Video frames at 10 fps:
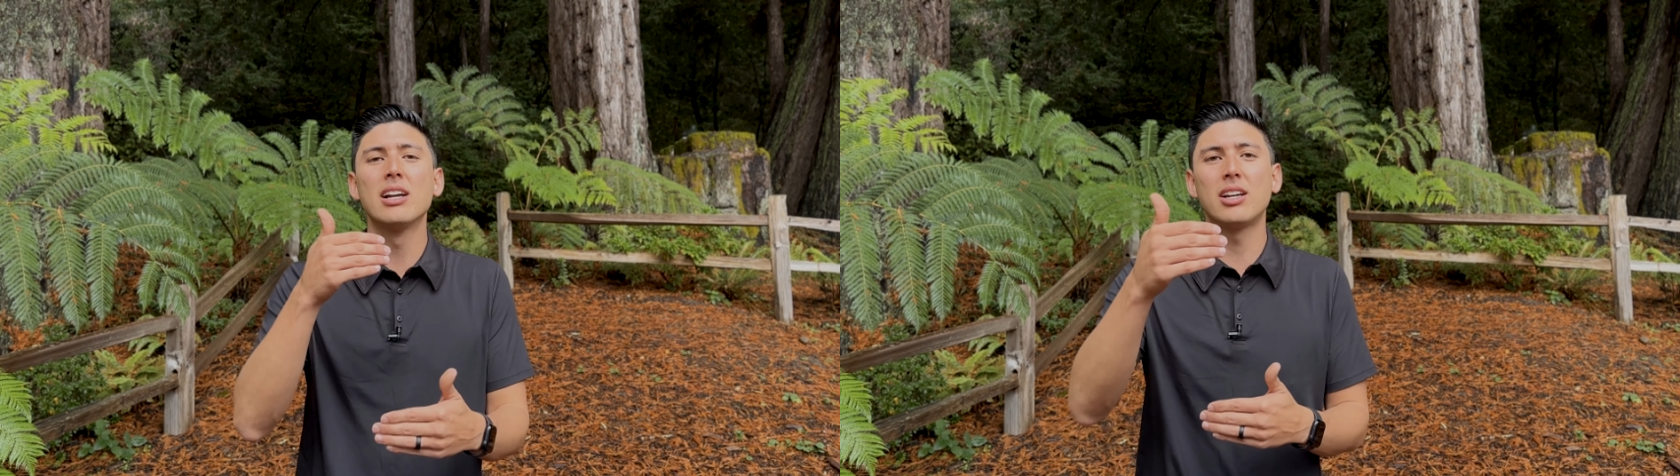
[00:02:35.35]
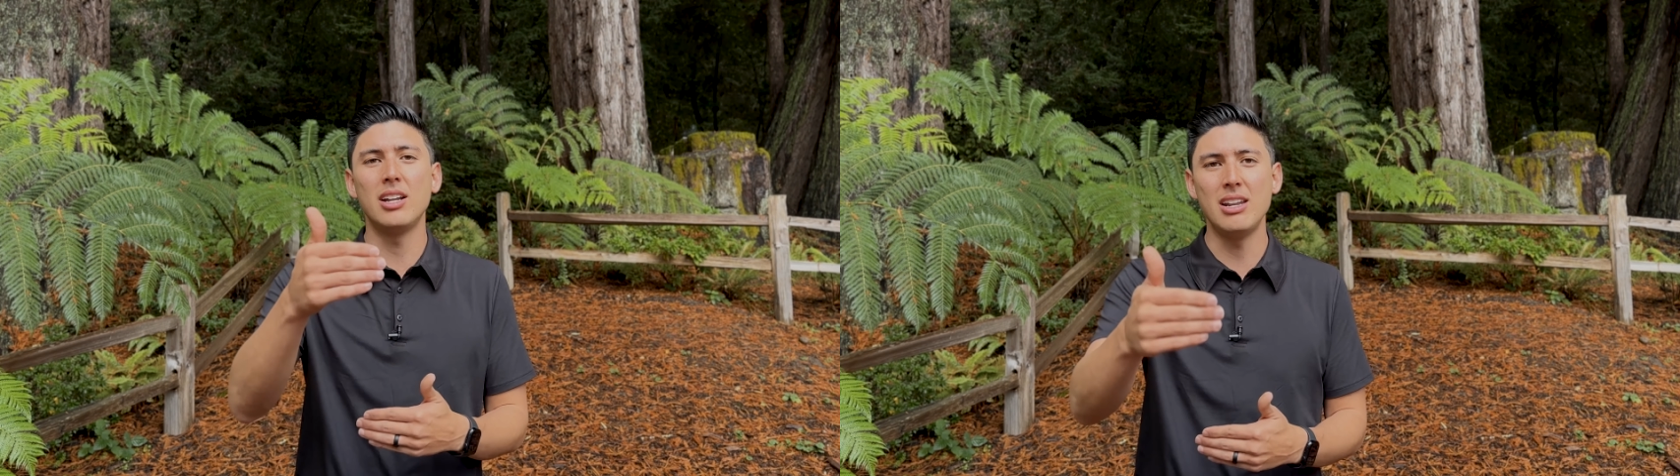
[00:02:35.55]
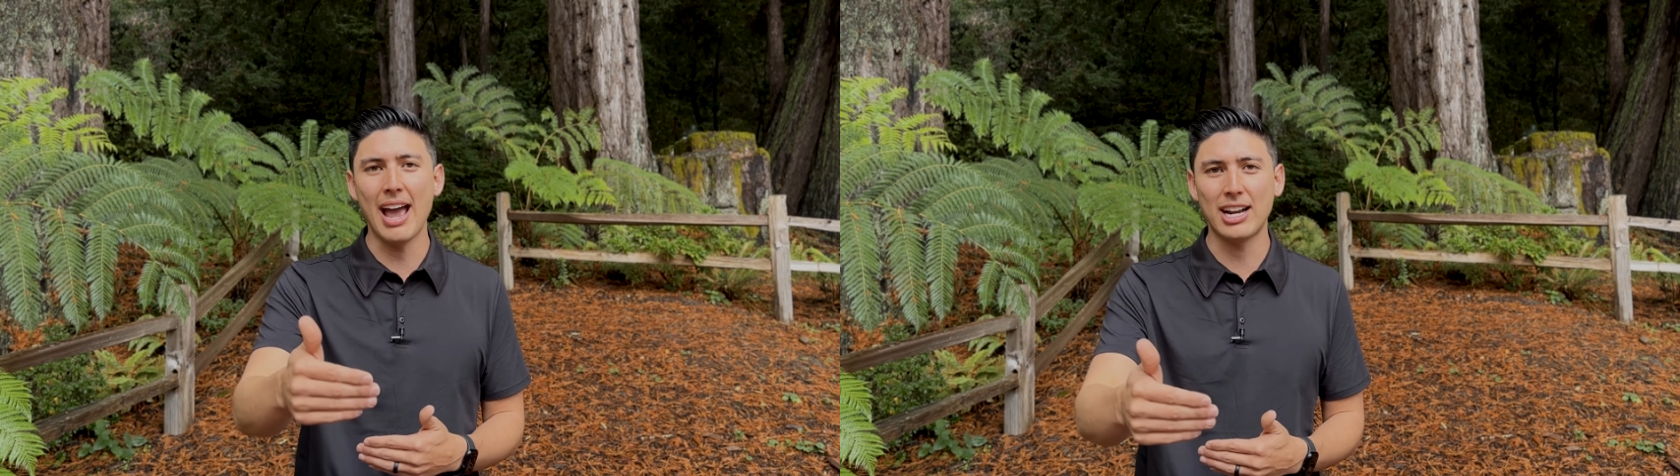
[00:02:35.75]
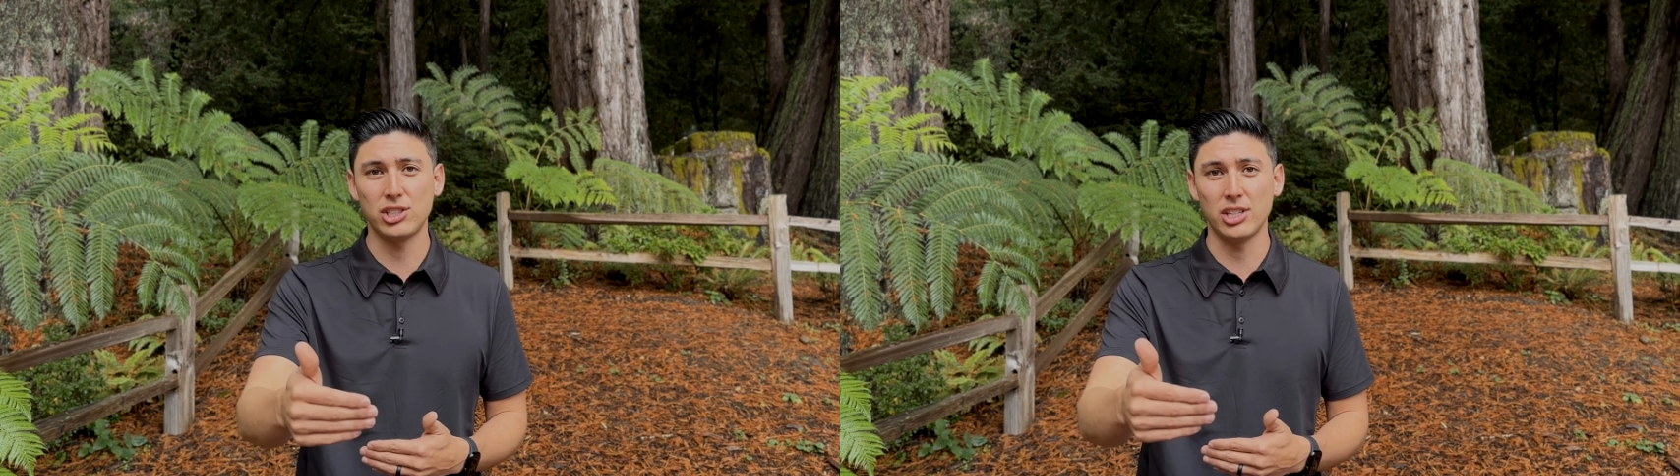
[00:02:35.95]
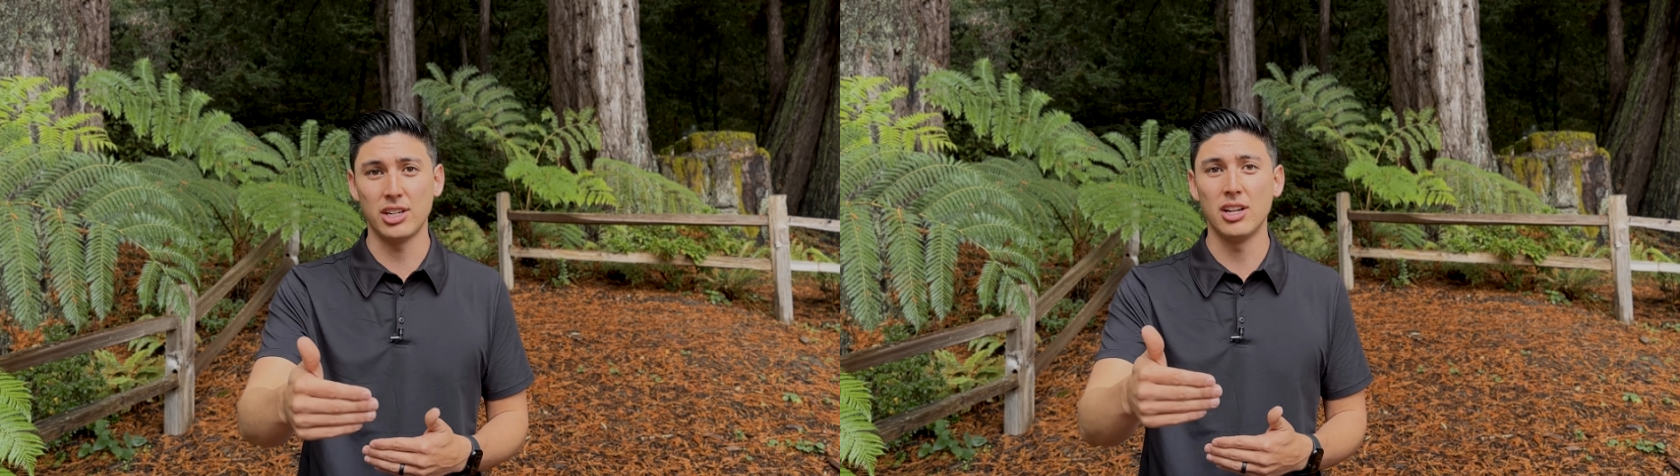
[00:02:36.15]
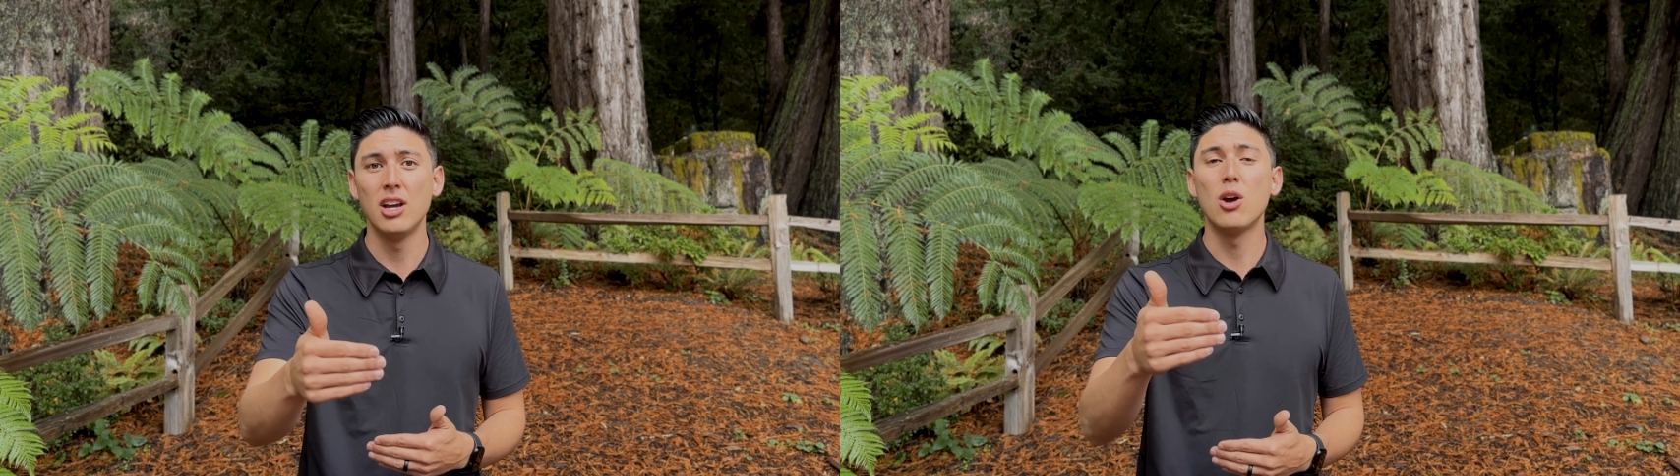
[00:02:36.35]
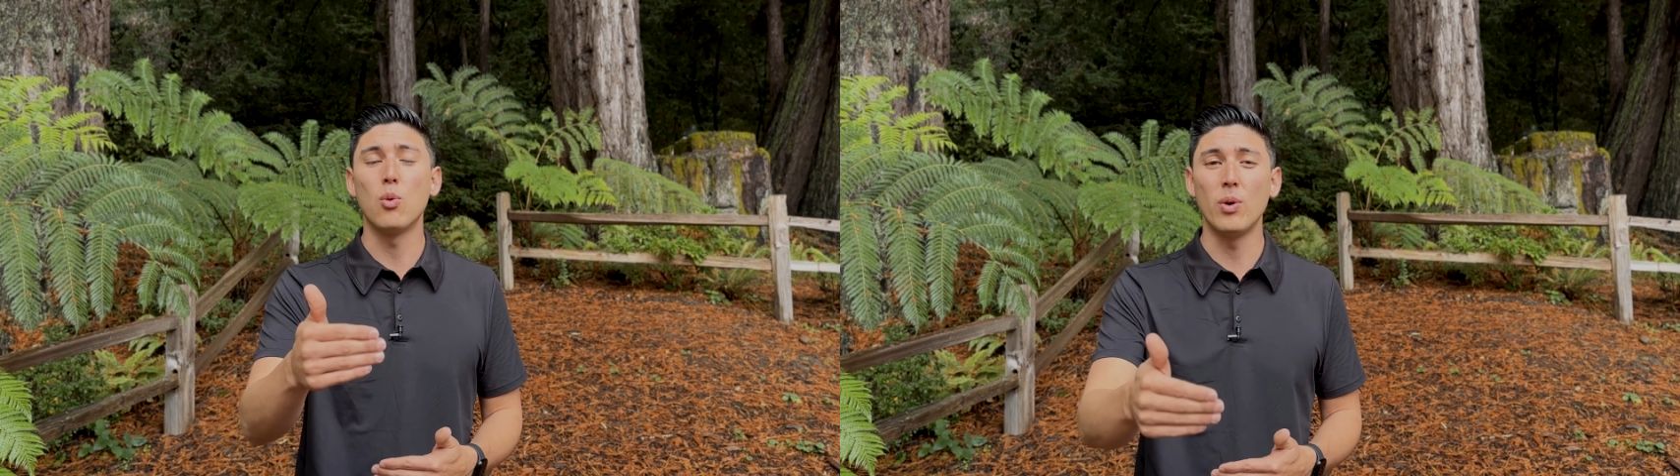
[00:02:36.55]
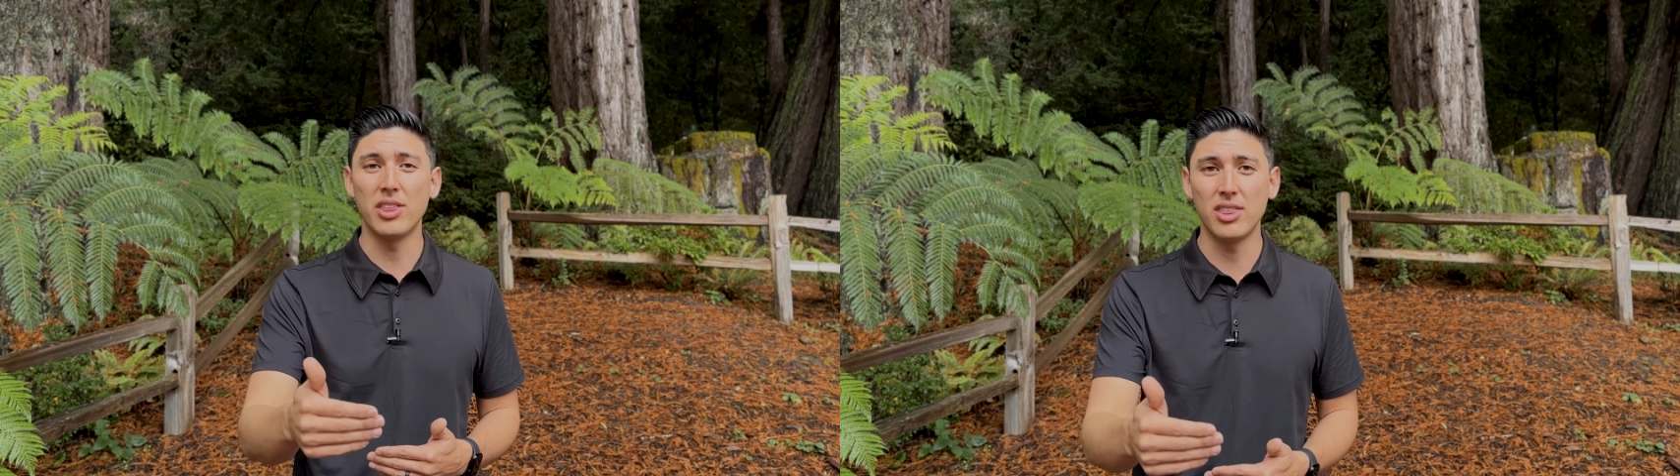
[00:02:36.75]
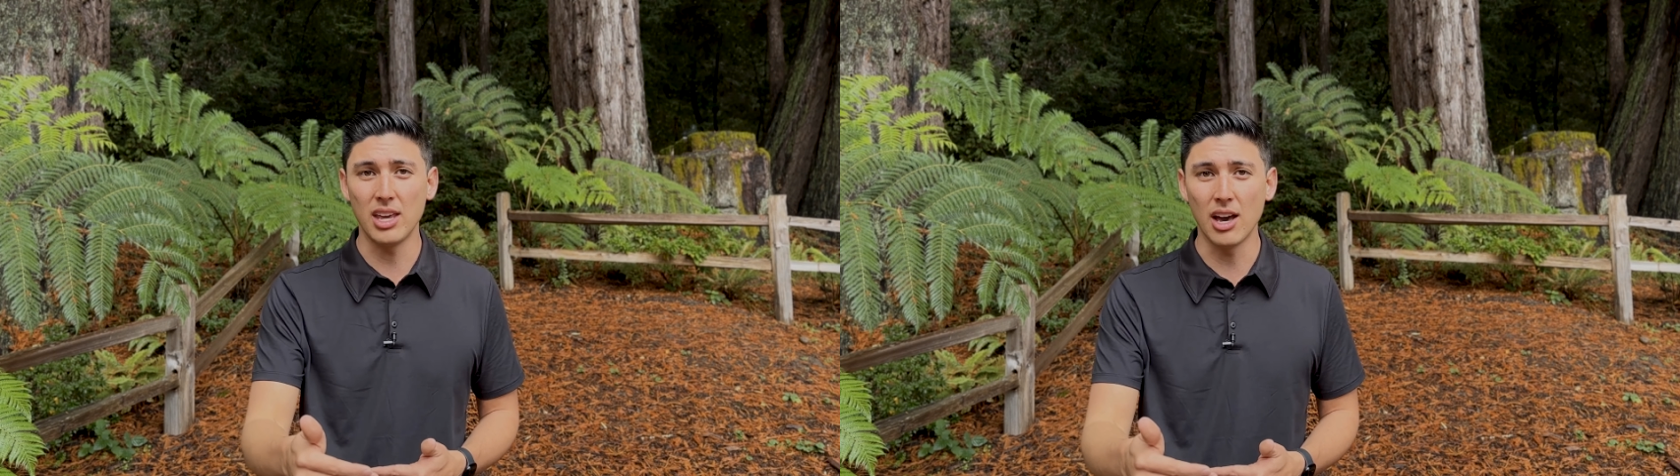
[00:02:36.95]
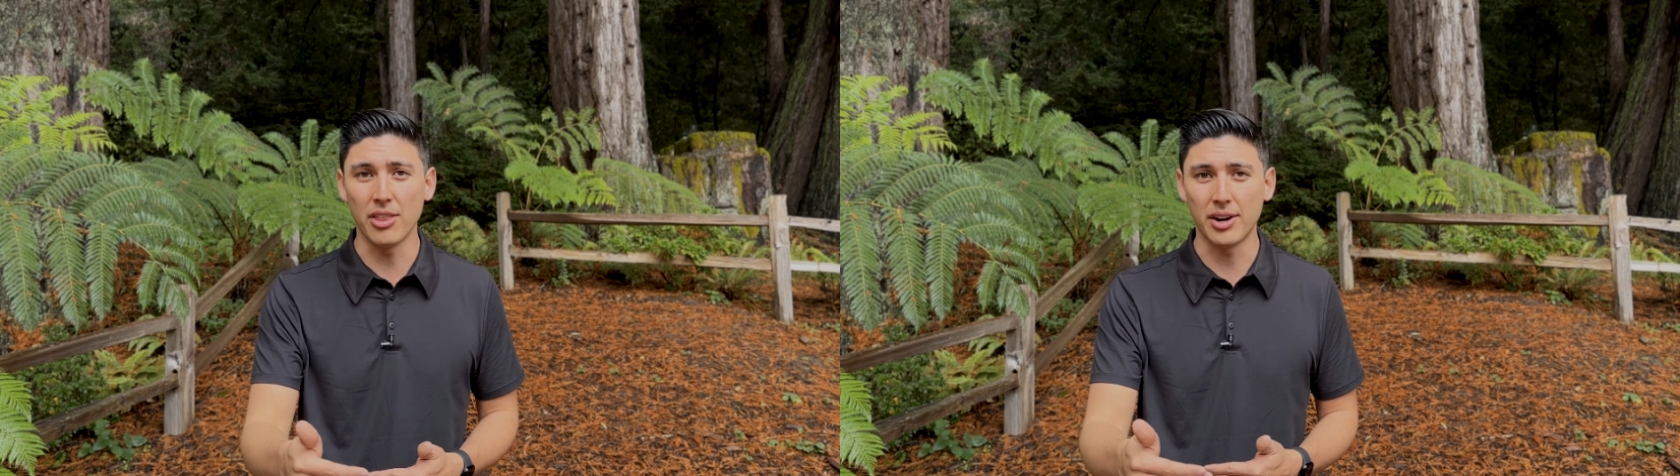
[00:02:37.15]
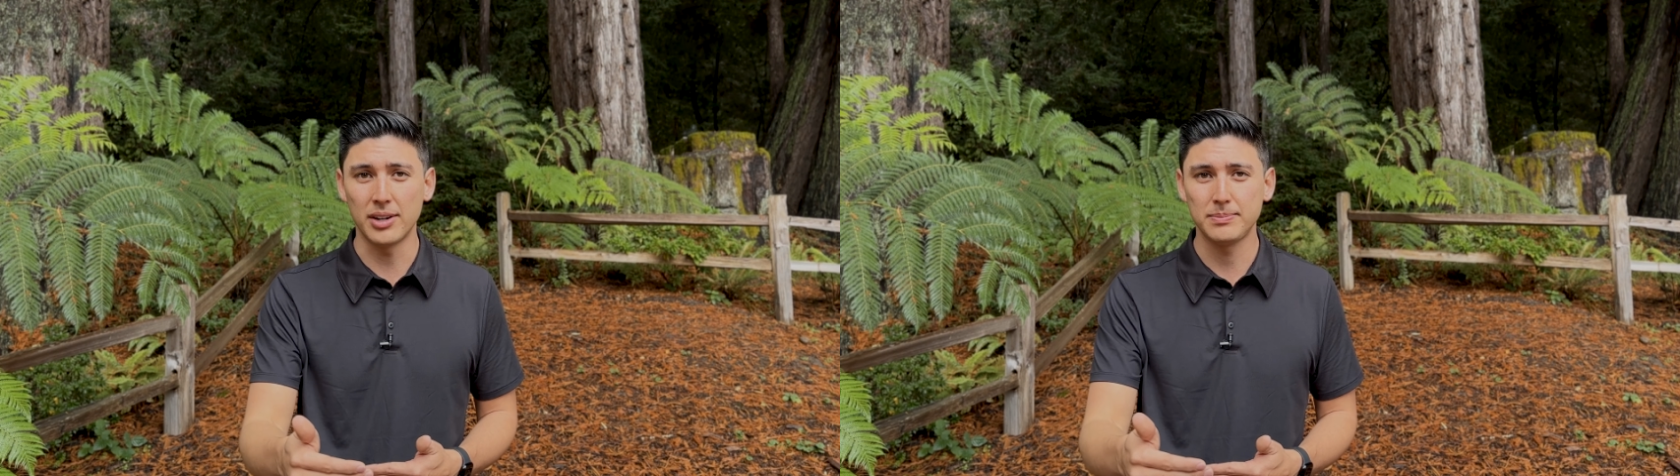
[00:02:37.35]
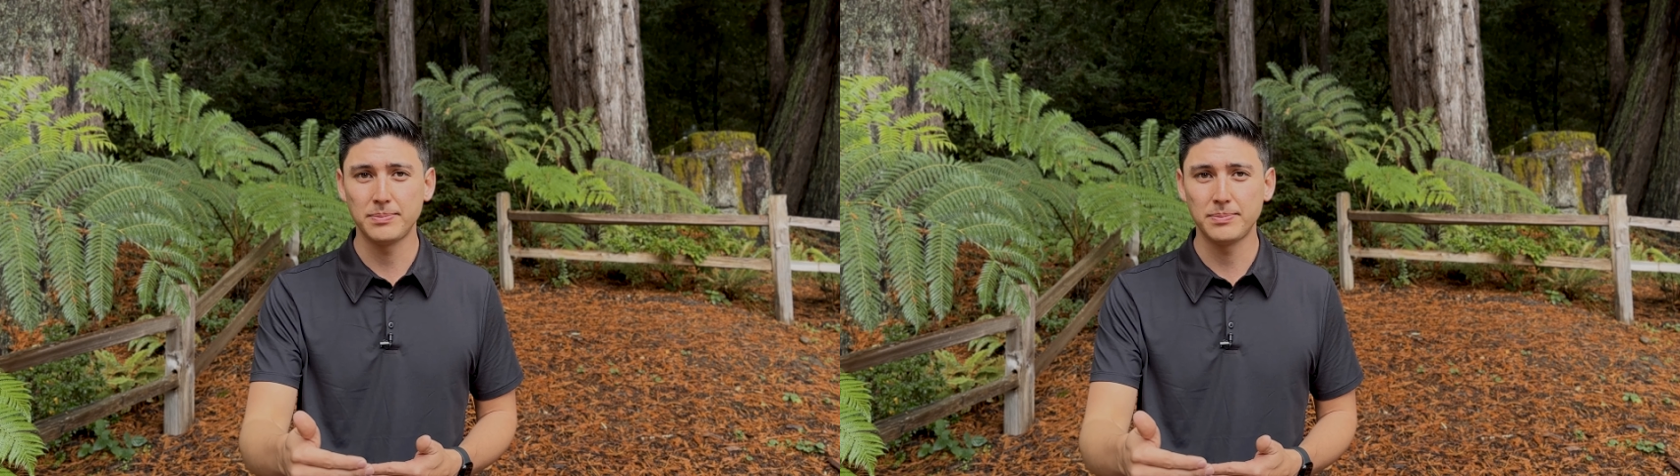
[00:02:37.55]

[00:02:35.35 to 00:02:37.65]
connection with the other.